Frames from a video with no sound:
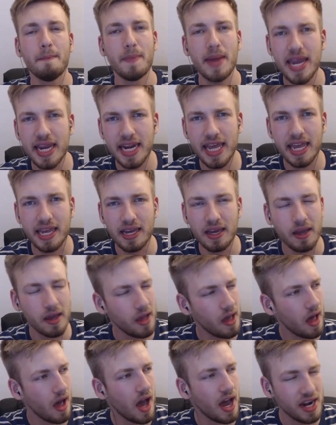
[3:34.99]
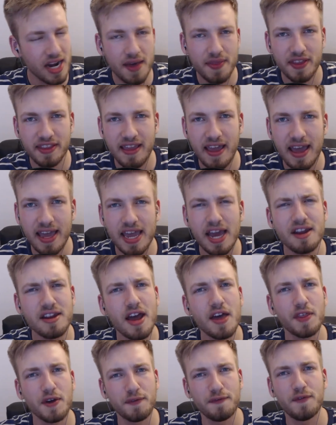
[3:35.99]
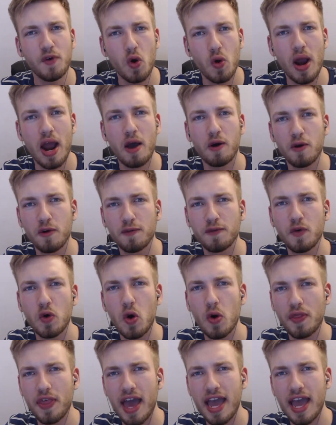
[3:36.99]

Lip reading: meaning another day, another 4 out of 4.